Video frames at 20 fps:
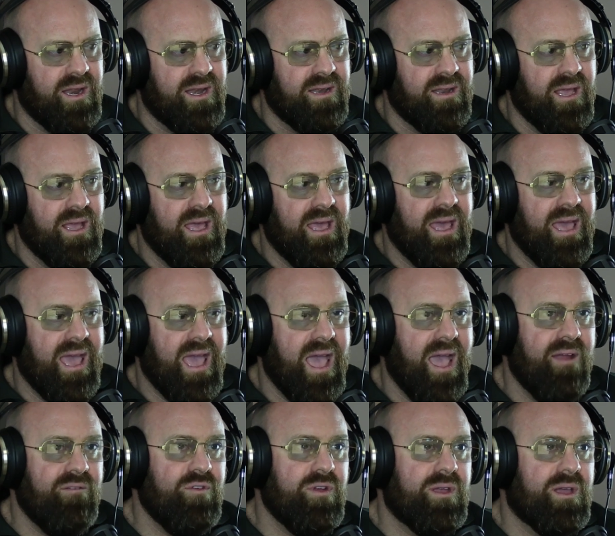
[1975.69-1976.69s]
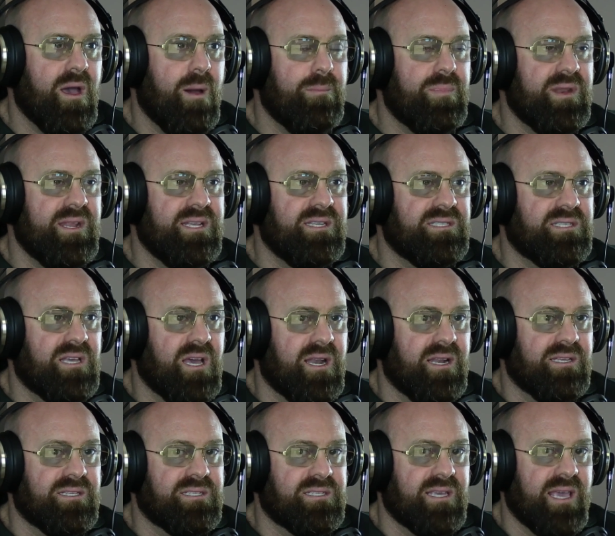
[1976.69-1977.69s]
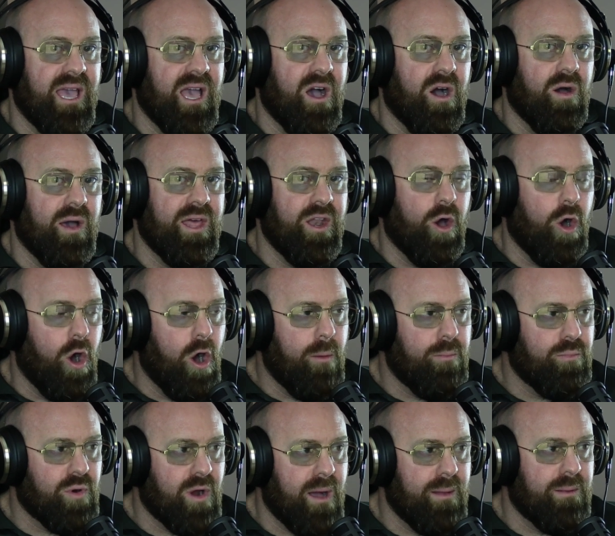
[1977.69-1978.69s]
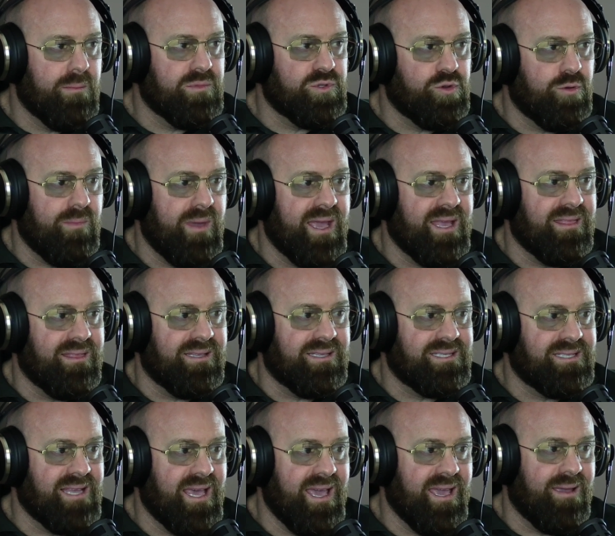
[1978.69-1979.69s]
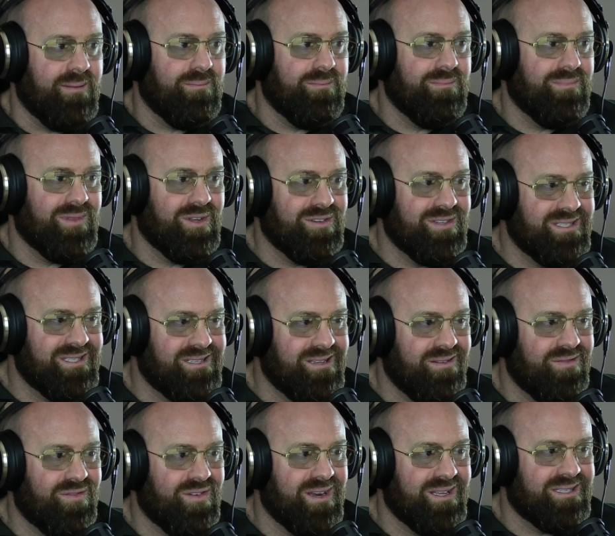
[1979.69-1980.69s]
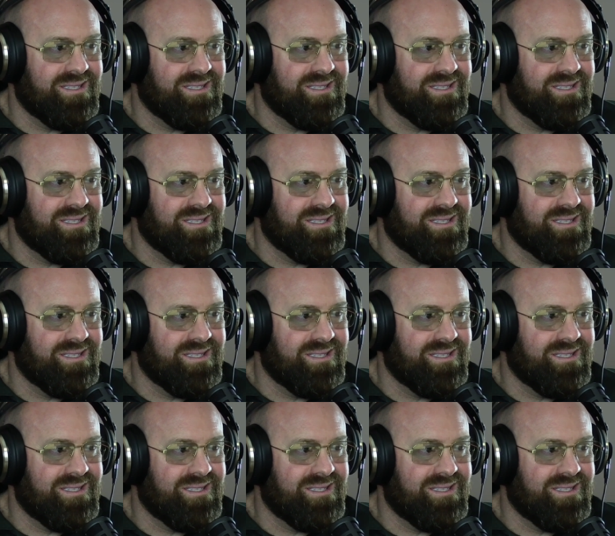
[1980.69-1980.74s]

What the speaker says: And every company is going to scale and all problems remain the same. They're just different